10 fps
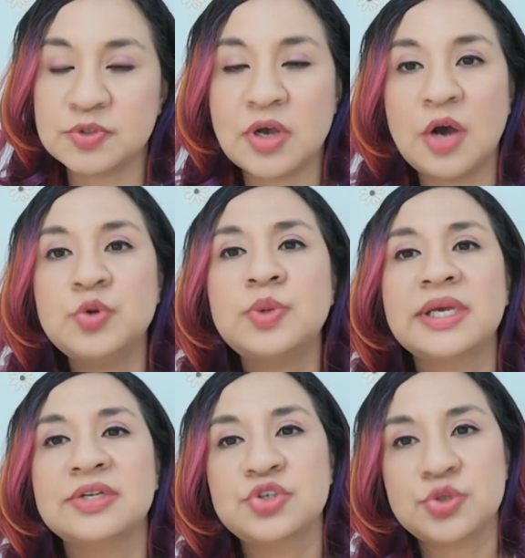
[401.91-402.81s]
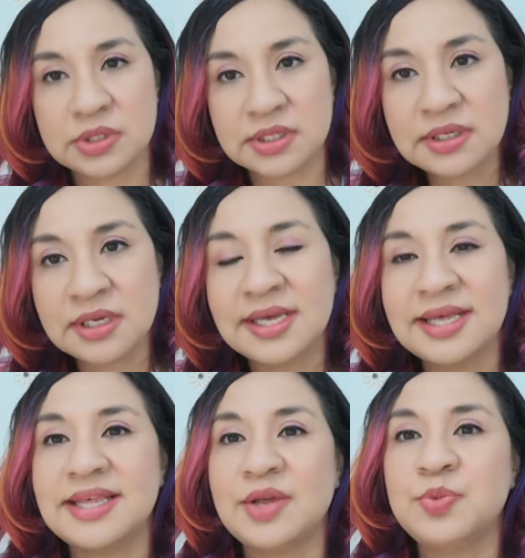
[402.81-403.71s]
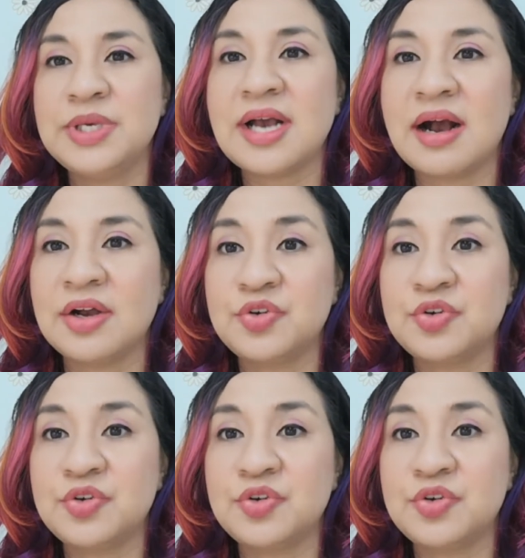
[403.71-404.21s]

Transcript: So how do we ensure that we are